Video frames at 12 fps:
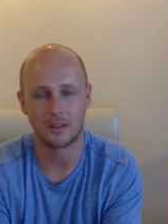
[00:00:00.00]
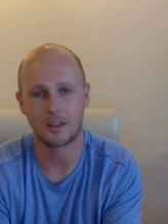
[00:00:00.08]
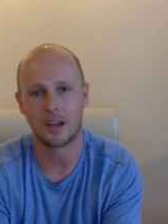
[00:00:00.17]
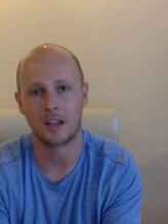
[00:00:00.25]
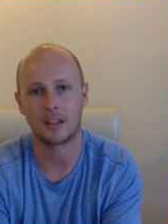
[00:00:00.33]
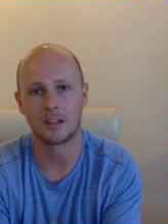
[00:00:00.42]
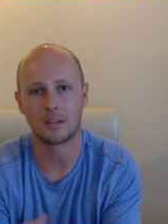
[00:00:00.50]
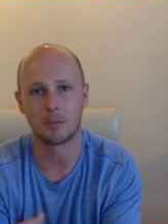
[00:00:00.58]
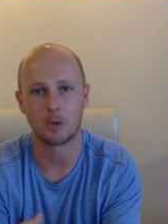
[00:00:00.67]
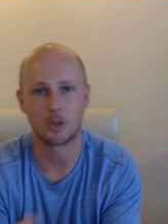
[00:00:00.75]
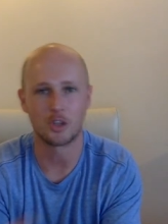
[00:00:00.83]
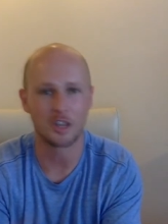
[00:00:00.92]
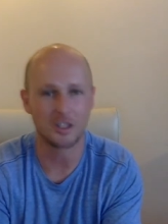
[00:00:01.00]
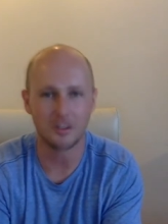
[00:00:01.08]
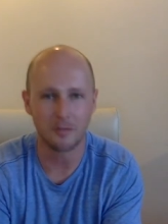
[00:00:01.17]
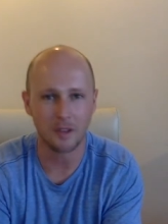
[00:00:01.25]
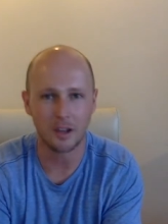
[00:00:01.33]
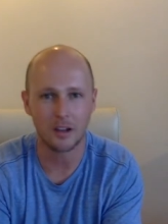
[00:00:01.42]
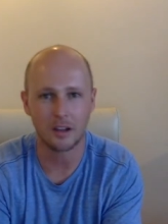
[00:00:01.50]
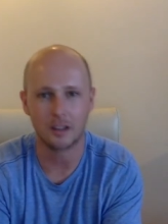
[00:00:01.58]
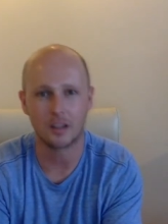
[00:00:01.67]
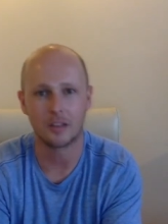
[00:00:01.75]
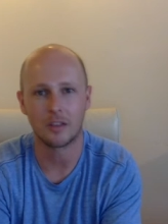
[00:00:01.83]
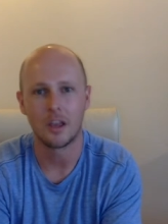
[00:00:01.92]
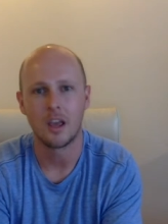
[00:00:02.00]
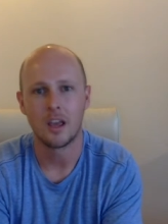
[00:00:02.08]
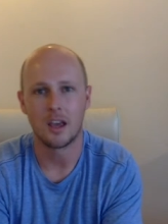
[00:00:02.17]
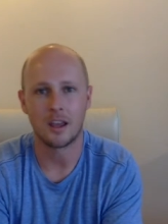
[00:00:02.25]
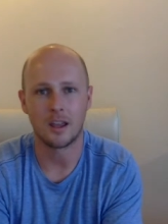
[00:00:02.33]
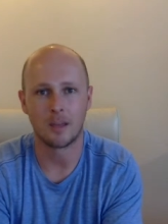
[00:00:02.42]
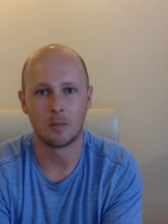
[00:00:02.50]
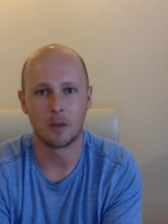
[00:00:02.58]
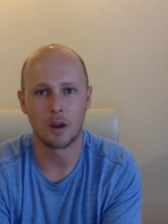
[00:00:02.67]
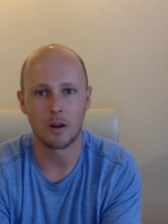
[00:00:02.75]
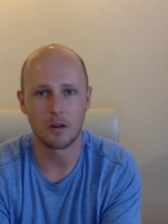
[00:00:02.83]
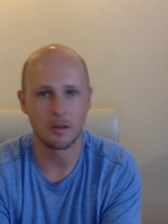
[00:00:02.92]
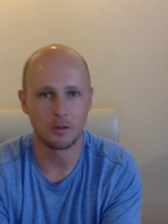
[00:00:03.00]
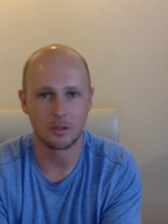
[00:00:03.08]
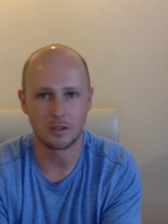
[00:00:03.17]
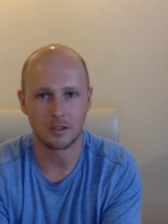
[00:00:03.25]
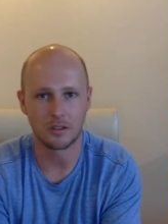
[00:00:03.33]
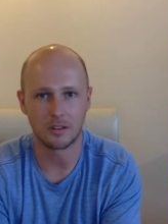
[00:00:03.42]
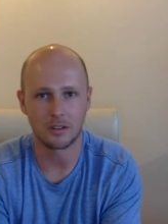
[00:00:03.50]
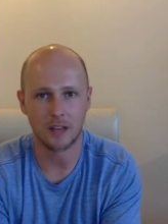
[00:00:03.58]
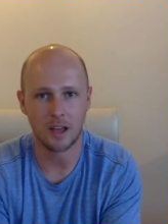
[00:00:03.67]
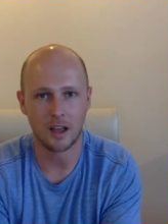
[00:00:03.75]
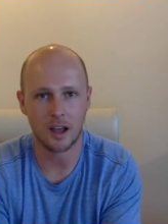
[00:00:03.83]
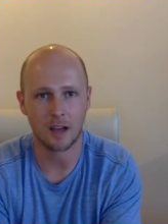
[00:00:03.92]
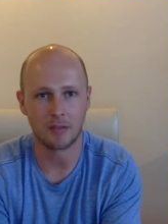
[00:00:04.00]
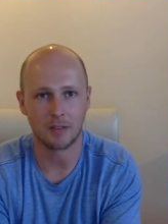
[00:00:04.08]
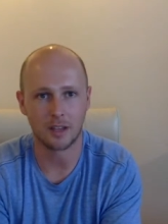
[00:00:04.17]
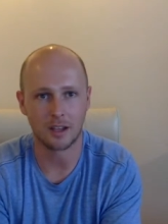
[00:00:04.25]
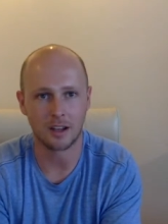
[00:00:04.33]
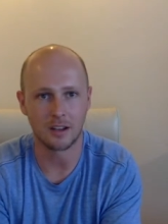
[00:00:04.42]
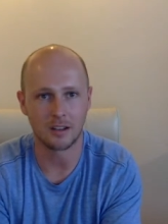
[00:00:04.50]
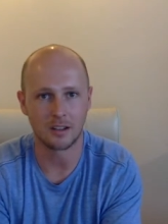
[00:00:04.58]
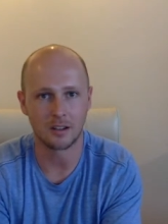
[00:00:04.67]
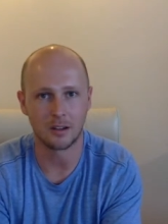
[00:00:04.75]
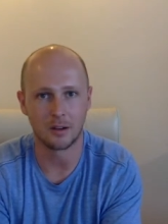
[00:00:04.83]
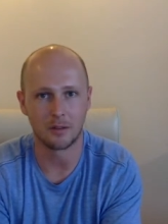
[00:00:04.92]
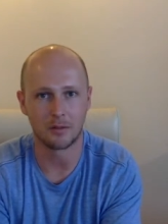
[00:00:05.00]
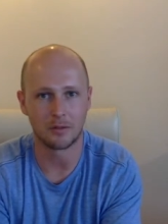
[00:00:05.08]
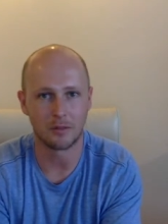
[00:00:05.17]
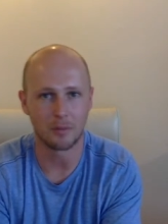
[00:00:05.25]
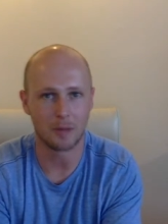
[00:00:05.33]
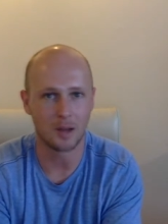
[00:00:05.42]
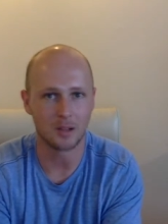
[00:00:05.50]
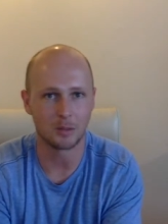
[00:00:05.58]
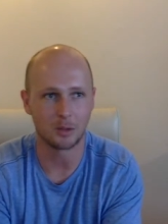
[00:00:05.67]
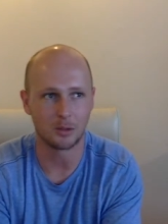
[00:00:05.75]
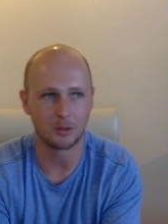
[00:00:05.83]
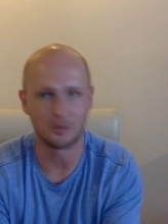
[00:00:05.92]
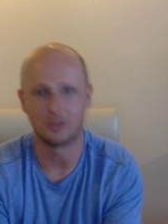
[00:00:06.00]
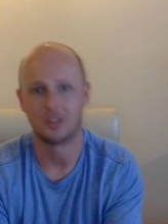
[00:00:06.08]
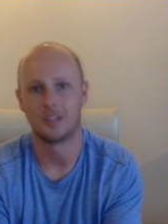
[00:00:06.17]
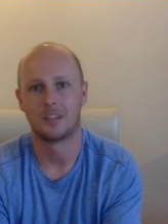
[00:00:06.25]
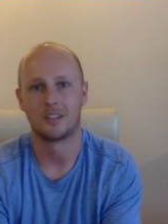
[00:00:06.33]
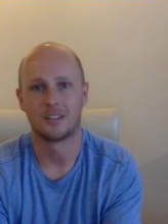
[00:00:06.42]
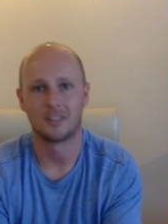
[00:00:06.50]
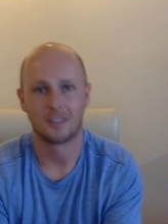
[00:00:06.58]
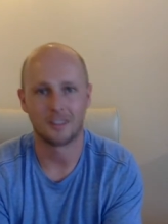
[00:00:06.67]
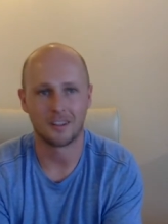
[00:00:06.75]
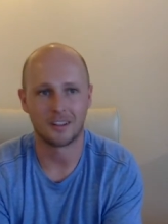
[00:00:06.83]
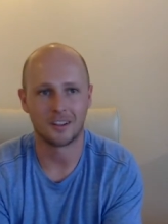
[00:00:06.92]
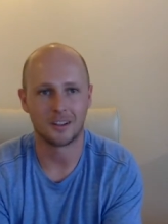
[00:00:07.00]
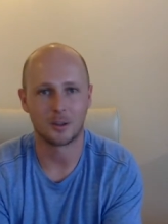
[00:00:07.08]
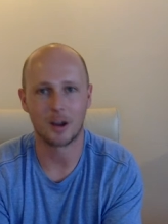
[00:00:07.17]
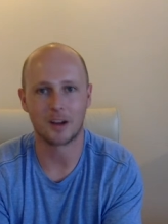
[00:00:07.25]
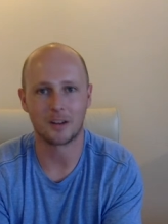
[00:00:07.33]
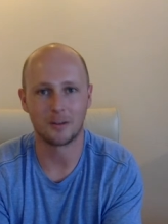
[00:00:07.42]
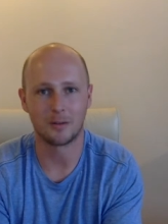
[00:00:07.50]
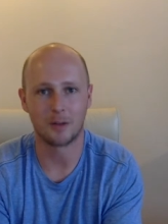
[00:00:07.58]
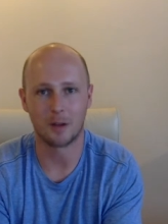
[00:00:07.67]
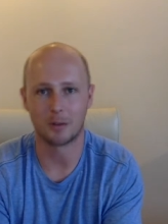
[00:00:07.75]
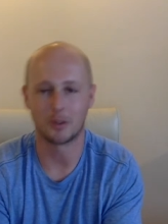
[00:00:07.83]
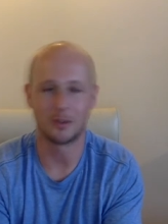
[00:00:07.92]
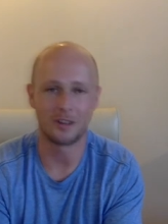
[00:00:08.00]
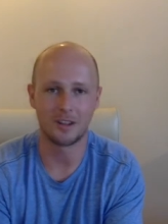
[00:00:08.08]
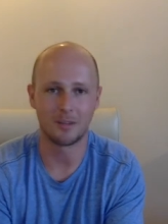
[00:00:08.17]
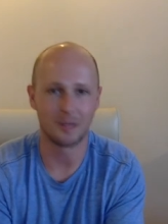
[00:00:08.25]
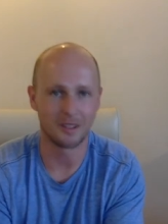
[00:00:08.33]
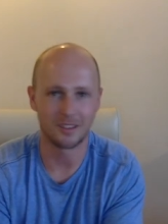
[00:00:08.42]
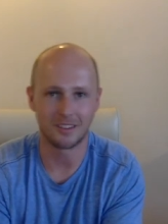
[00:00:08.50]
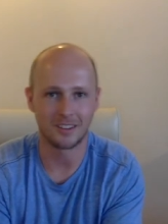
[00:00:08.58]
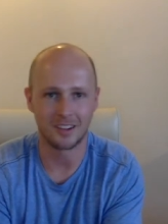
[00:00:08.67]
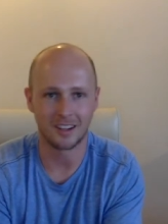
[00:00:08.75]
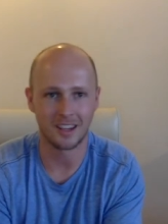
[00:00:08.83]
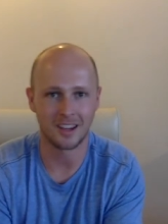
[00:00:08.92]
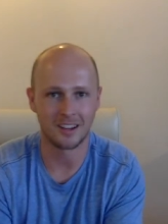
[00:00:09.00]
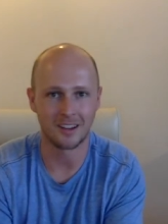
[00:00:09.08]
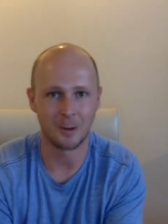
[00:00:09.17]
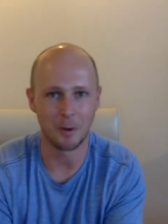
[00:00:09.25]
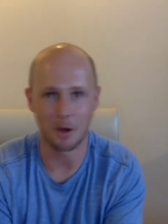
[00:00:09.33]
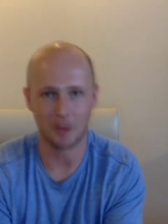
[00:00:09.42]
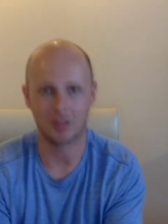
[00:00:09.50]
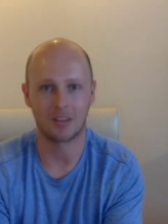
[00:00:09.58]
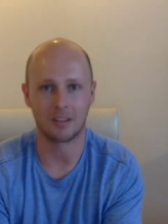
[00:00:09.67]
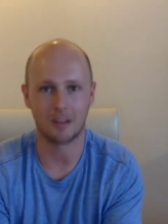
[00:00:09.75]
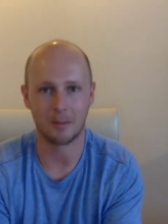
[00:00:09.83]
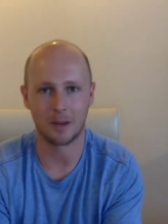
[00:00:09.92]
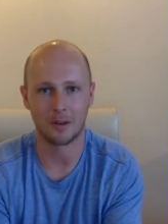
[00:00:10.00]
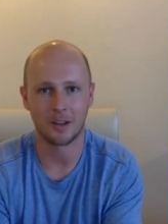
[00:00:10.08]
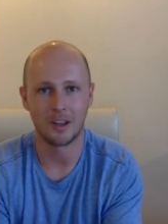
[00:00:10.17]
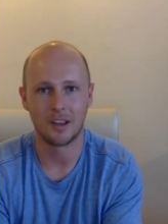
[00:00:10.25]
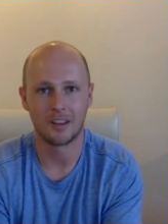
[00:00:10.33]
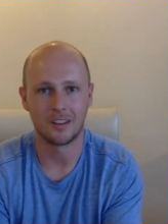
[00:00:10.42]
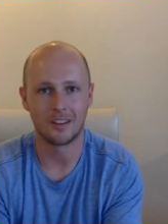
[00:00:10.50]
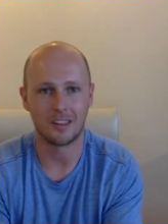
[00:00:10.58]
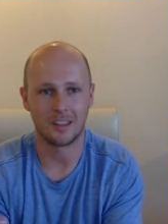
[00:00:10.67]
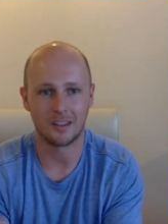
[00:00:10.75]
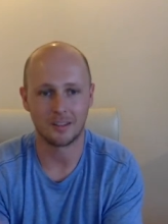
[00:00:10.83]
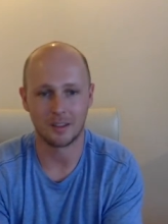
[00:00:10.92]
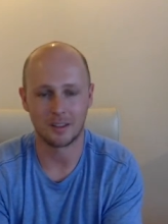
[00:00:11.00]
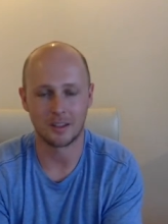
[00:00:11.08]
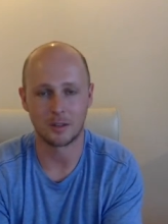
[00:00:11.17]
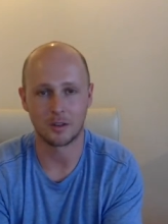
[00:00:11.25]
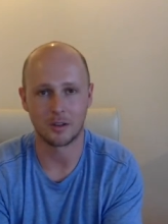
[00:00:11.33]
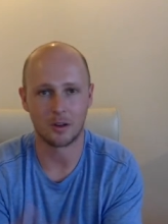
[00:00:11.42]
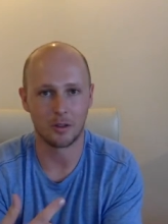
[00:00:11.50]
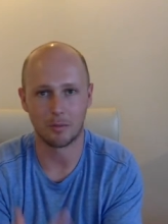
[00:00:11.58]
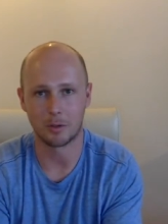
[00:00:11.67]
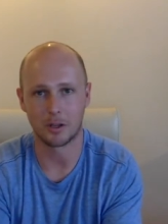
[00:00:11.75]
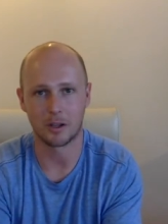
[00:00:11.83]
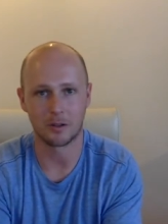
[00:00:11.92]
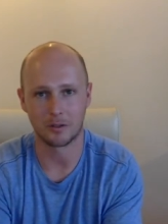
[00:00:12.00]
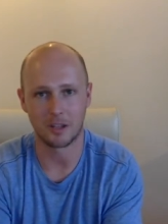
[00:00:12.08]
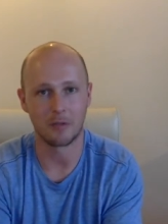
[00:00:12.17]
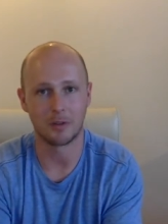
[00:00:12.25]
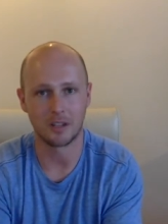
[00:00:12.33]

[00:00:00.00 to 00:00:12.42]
at least more justified, I guess, and where you just have an idea of a possible attractive opportunity, but again, know nothing about essentially all the particulars that you would